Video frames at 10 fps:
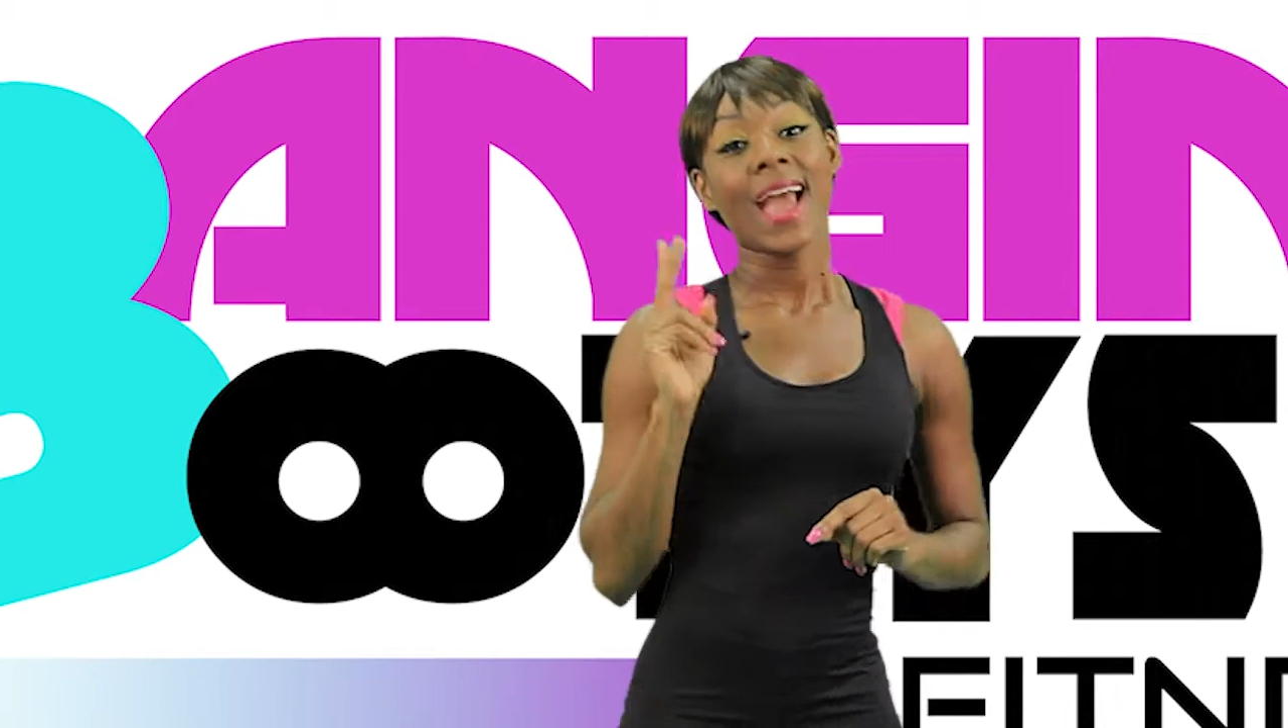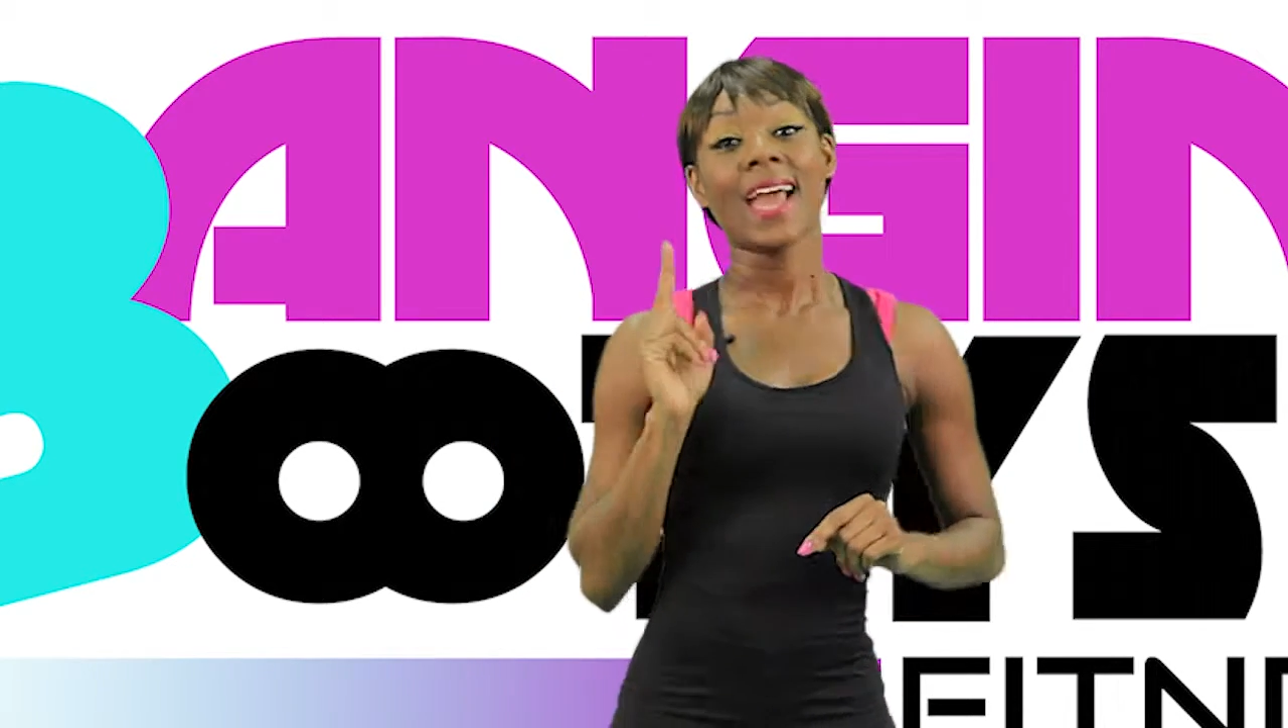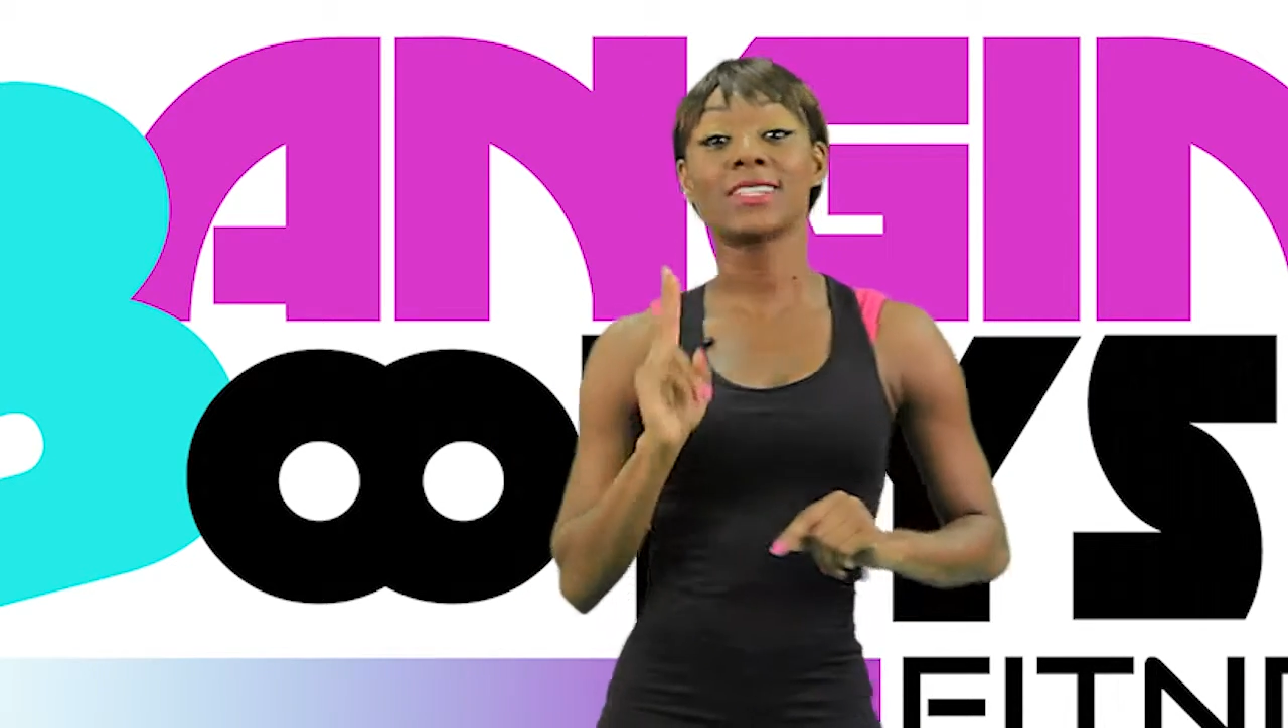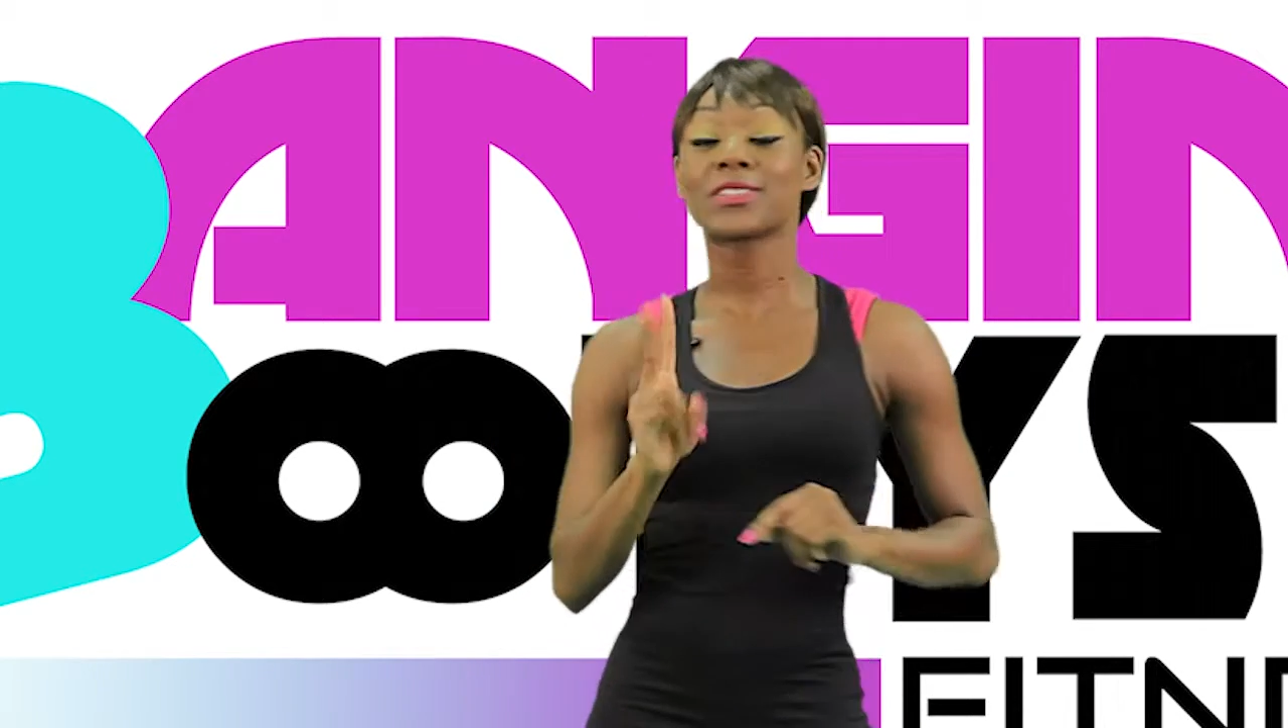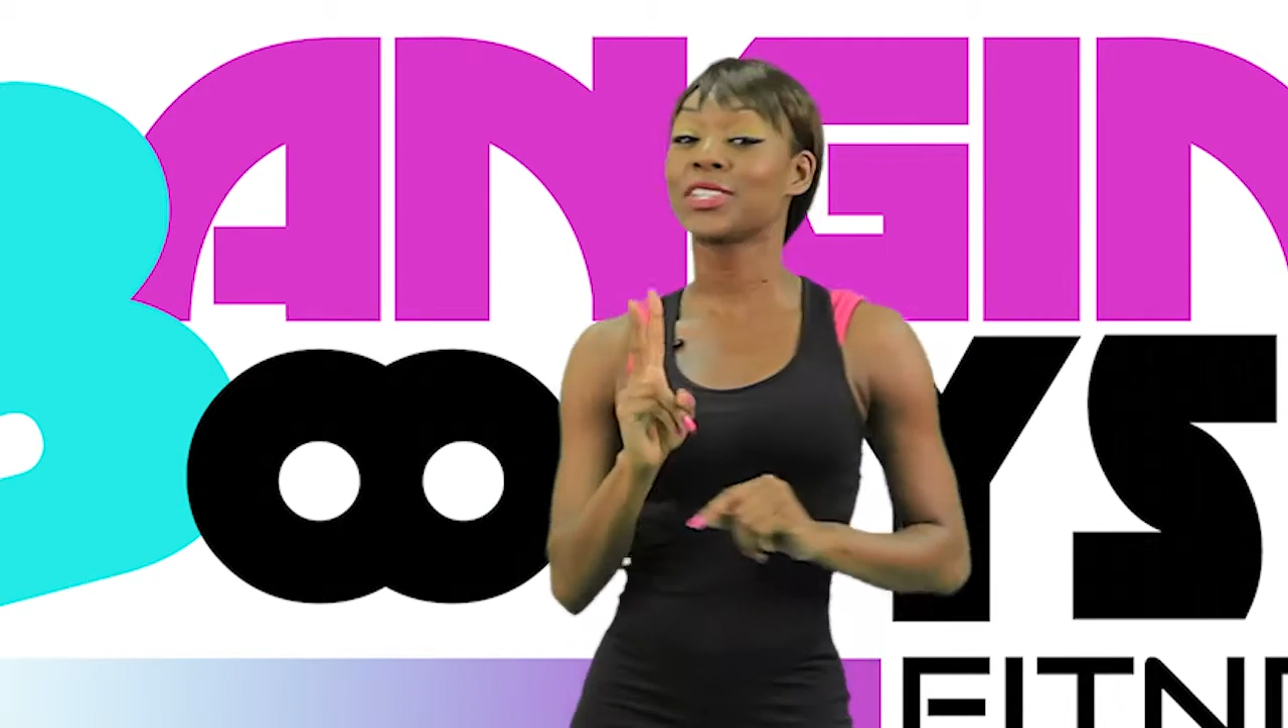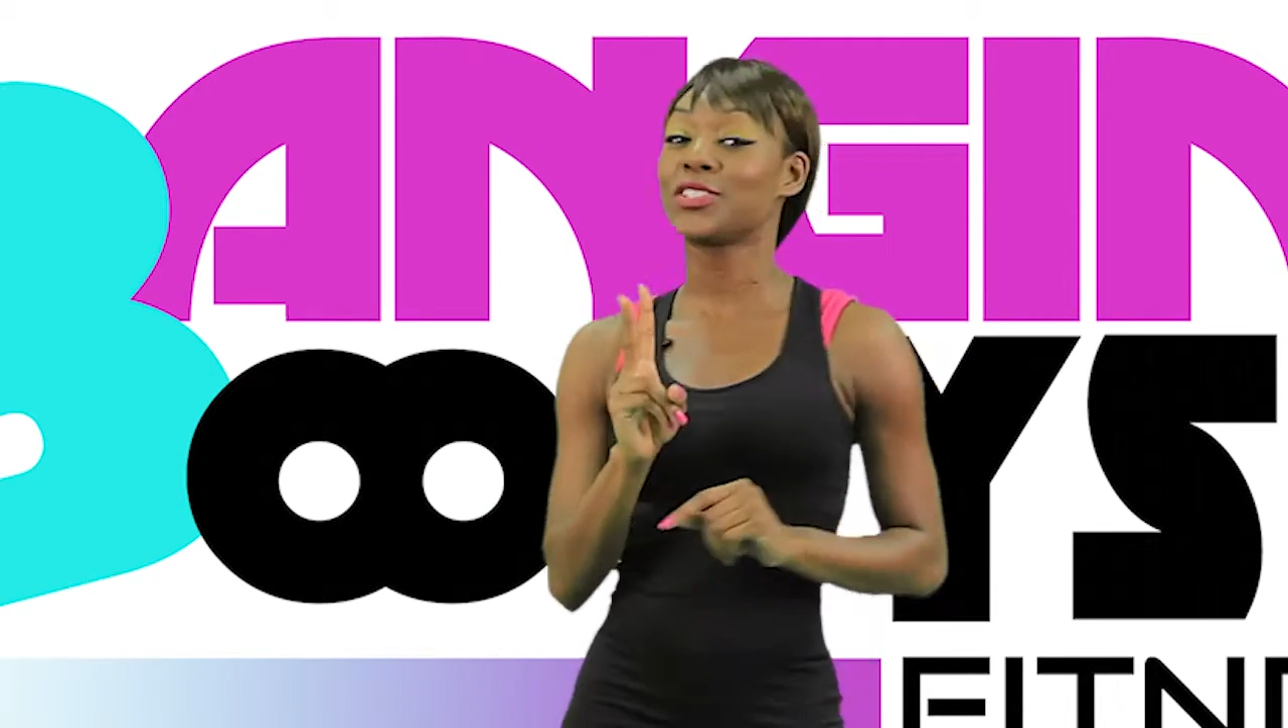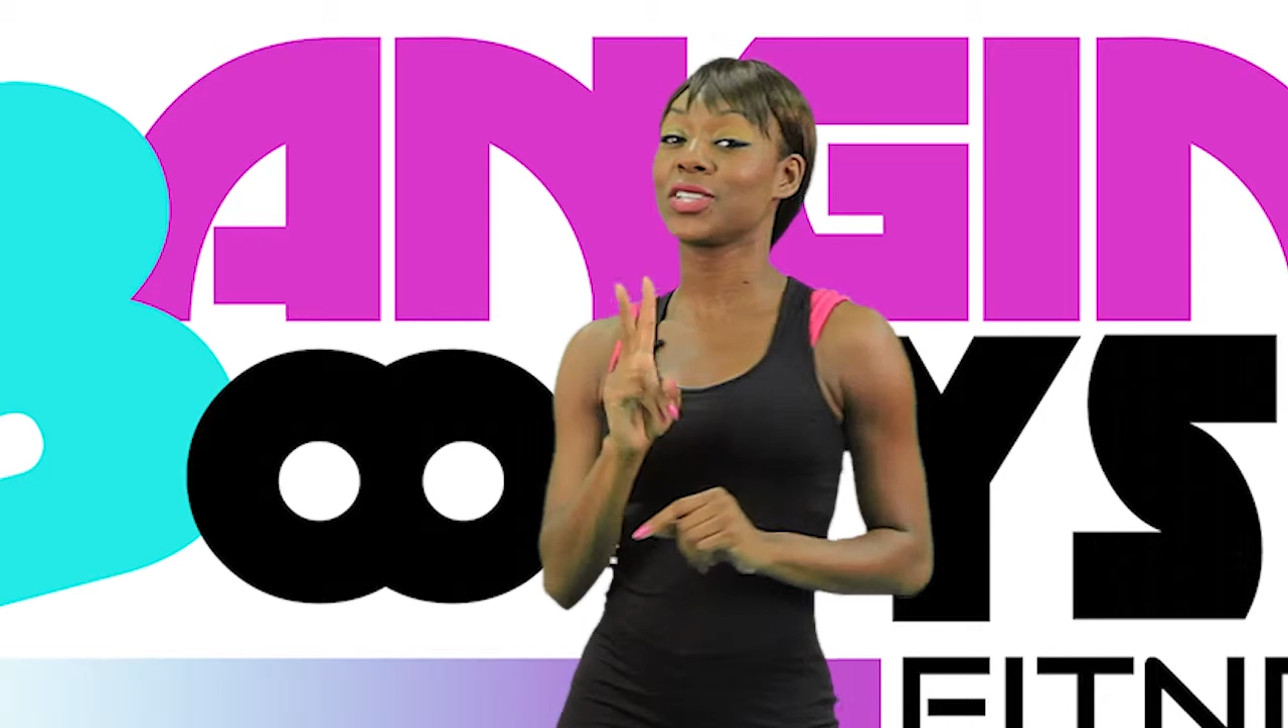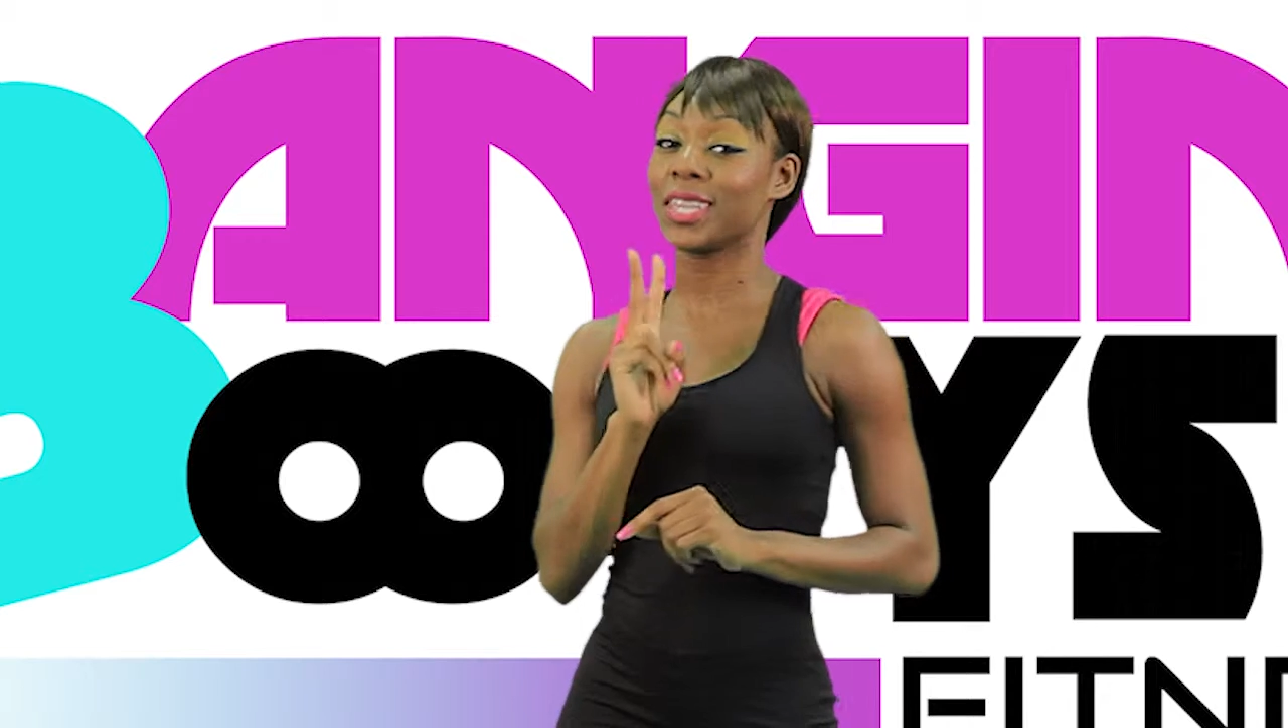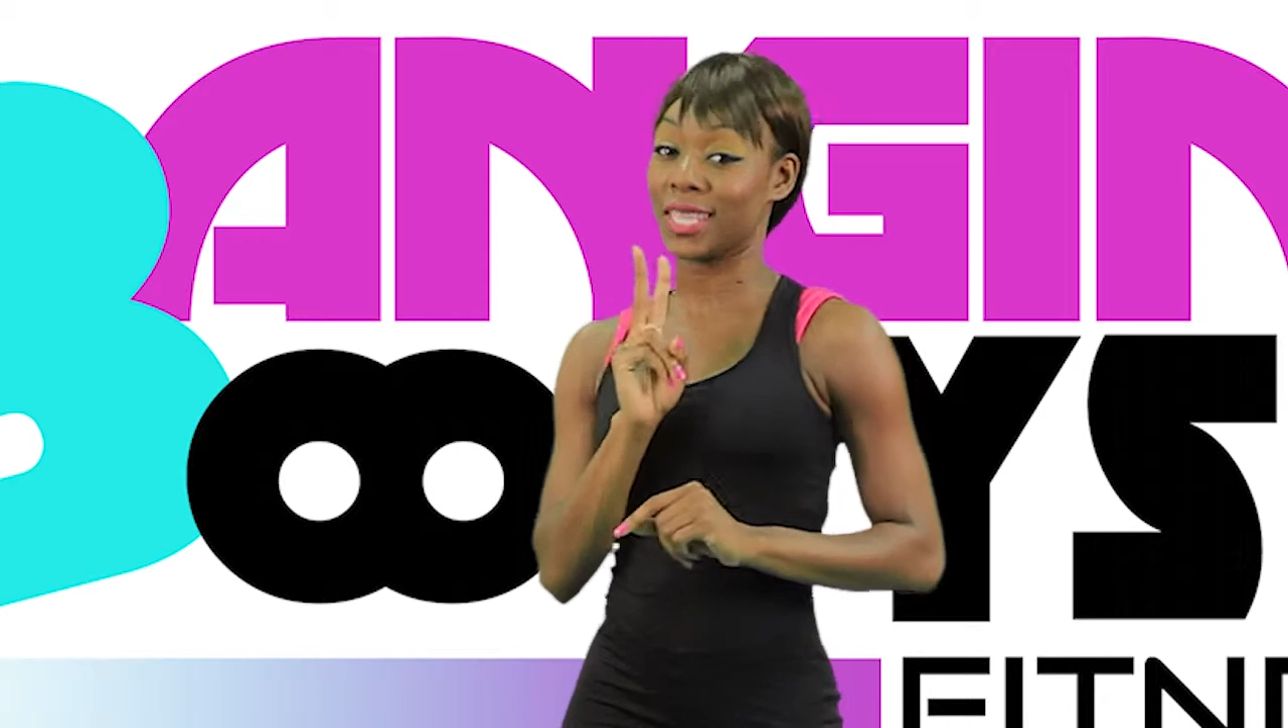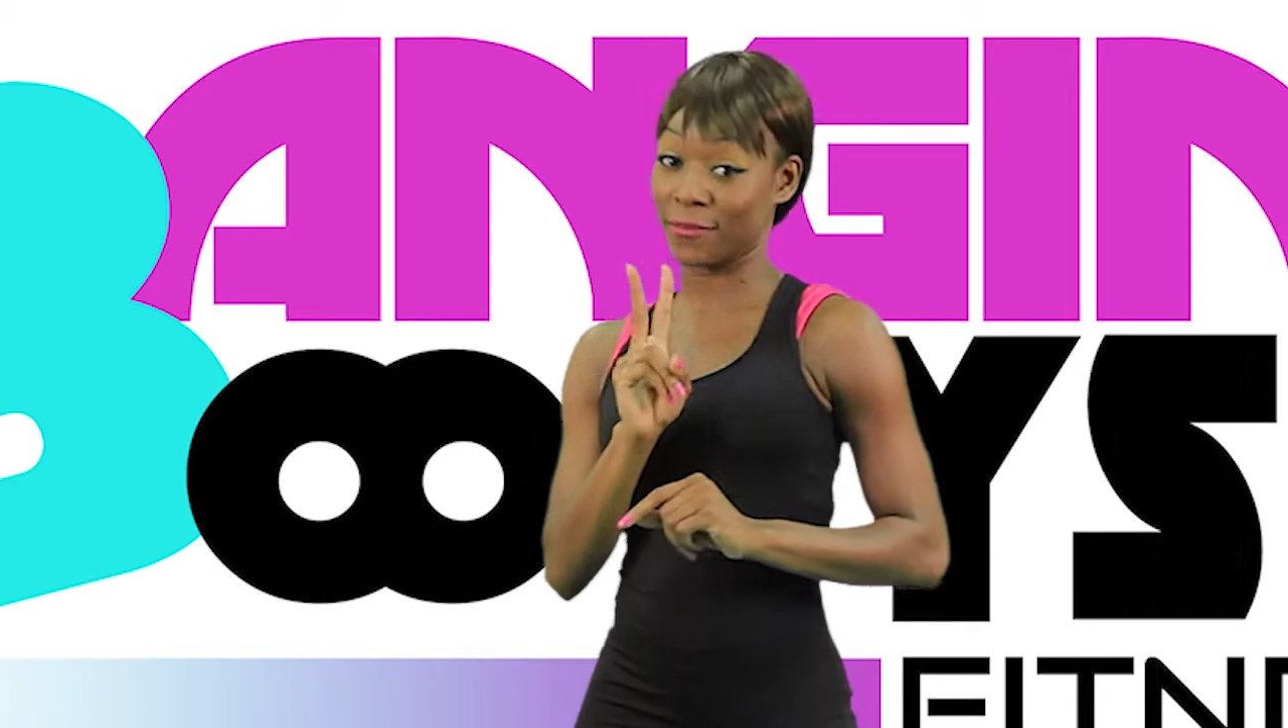and so that you
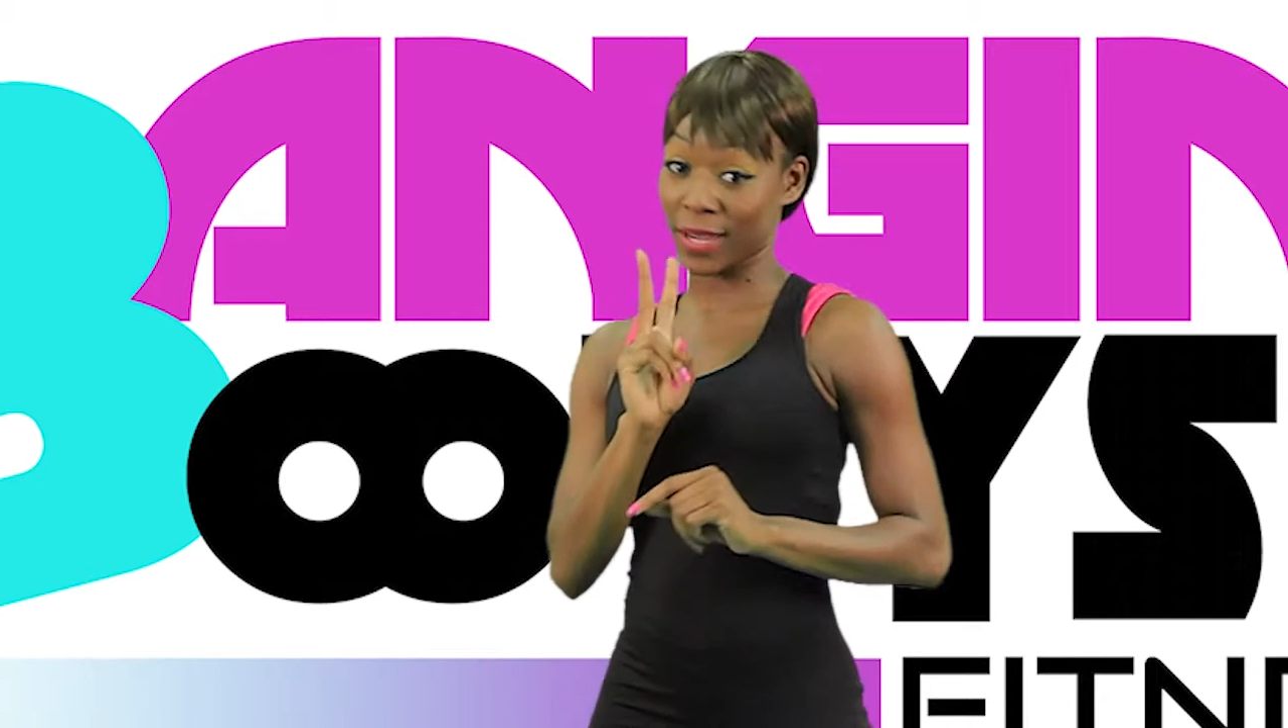get the